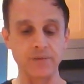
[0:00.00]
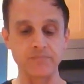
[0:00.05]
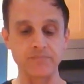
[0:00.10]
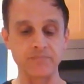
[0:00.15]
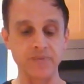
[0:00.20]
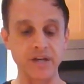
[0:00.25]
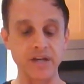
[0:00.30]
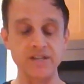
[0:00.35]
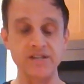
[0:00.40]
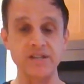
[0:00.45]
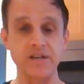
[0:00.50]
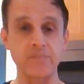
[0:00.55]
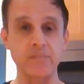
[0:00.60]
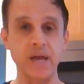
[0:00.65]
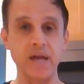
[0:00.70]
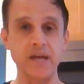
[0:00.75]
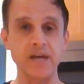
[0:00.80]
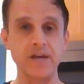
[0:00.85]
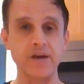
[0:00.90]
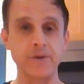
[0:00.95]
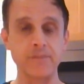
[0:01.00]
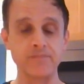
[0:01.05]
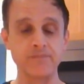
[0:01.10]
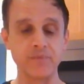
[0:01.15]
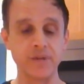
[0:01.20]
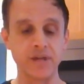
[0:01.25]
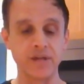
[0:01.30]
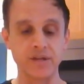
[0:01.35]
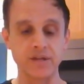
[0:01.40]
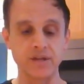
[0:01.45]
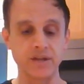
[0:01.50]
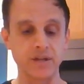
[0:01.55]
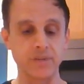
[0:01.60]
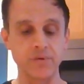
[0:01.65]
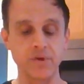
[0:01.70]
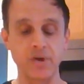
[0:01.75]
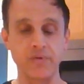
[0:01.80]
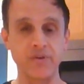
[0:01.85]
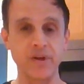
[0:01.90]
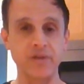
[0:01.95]
easy to make. Let me
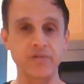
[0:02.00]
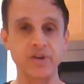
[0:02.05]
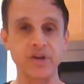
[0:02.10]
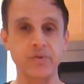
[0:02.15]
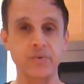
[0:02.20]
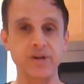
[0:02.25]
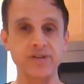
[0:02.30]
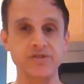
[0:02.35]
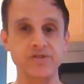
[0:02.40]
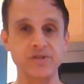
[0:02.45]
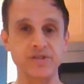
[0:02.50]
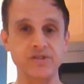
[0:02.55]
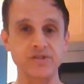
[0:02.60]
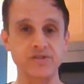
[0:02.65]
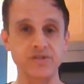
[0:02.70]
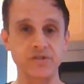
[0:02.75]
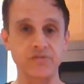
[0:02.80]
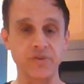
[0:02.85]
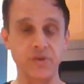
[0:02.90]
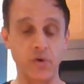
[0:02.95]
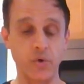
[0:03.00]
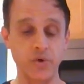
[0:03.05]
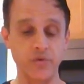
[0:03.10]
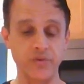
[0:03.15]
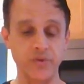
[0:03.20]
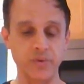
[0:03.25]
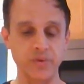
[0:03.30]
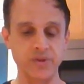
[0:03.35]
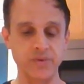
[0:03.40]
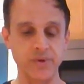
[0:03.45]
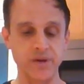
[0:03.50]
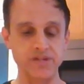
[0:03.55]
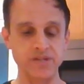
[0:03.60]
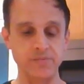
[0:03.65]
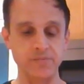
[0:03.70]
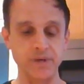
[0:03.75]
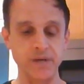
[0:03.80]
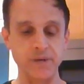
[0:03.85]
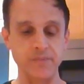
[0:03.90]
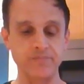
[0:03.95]
know if you have any questions or if you want the
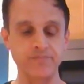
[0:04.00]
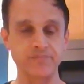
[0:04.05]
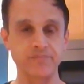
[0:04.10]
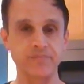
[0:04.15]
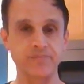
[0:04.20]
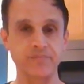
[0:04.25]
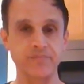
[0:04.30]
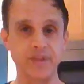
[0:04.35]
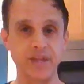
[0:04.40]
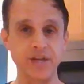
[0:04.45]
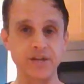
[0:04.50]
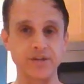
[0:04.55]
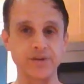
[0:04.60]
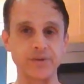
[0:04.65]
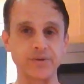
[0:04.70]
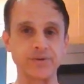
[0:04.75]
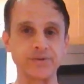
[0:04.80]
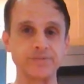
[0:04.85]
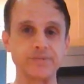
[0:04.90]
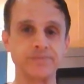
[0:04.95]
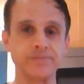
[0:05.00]
recipe. Thank you.